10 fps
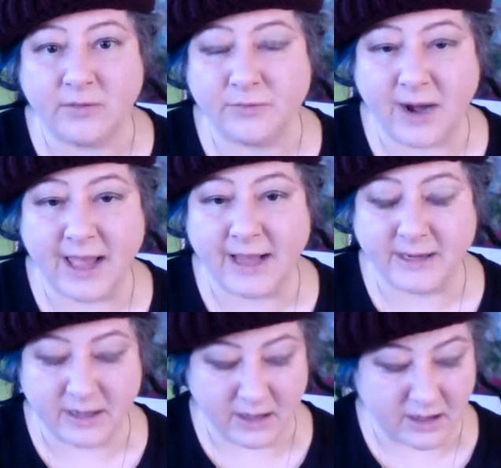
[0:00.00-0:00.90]

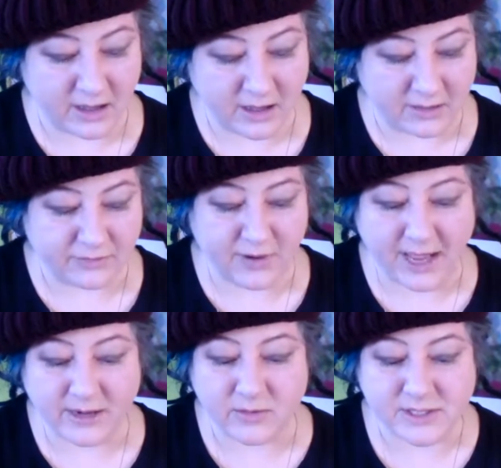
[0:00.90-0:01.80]
Fran,
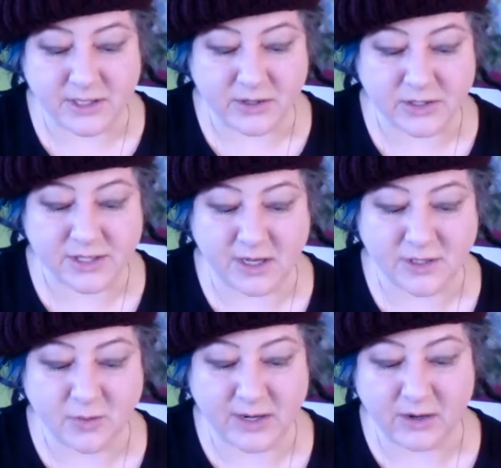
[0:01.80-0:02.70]
who is a nurse
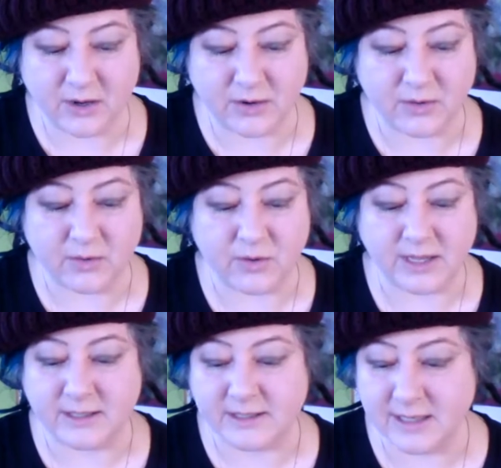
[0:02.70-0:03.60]
on Twitter, who
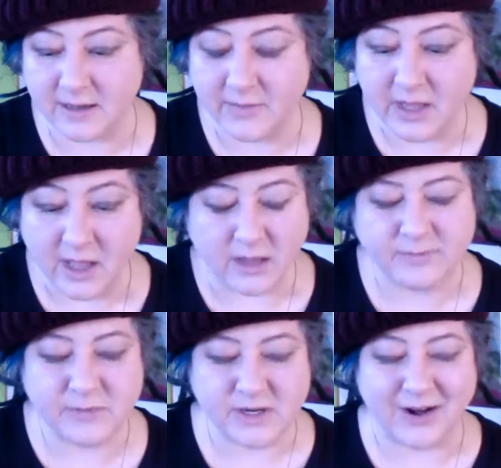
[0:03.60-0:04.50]
is,
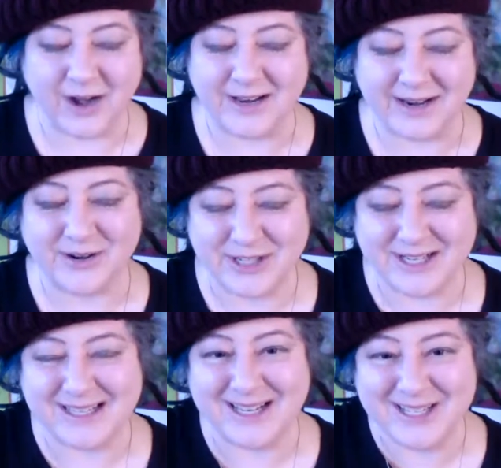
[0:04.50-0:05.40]
sorry, not knitter,
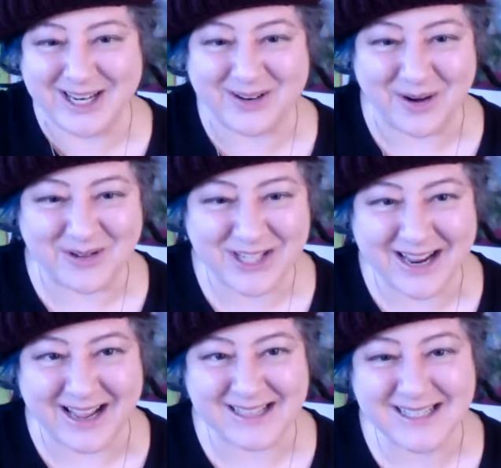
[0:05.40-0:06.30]
she
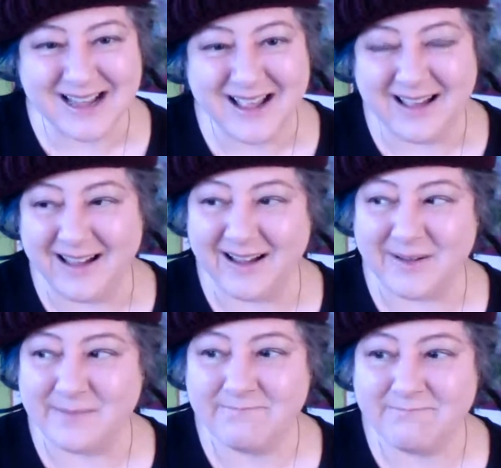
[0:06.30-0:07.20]
crochets.
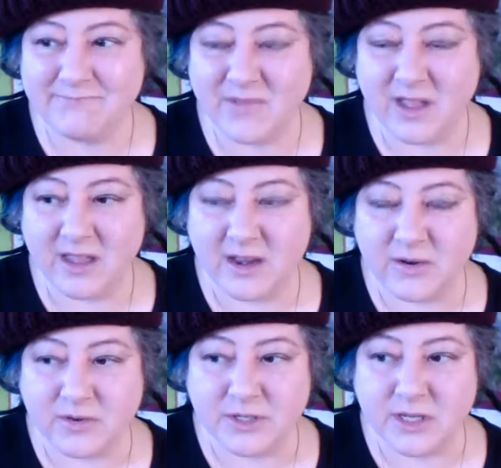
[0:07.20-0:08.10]
You
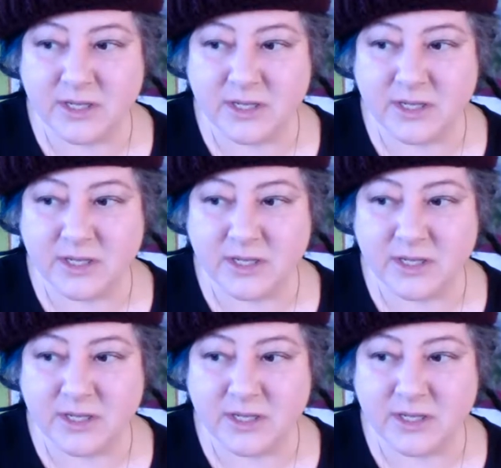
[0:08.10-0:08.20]
know,